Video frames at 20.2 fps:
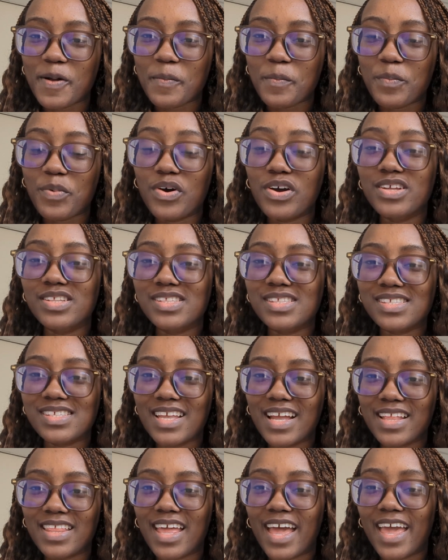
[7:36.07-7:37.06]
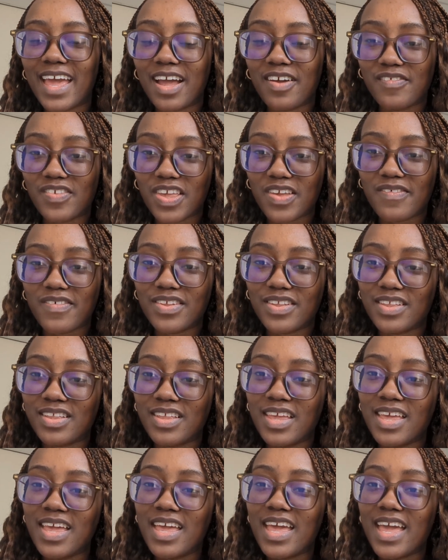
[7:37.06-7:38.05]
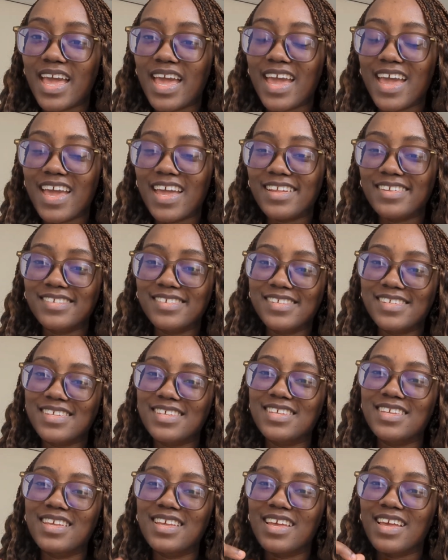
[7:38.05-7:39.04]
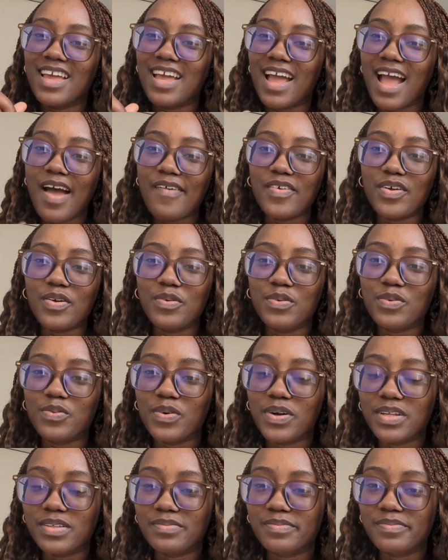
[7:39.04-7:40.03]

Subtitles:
points that I have given, and have a good one.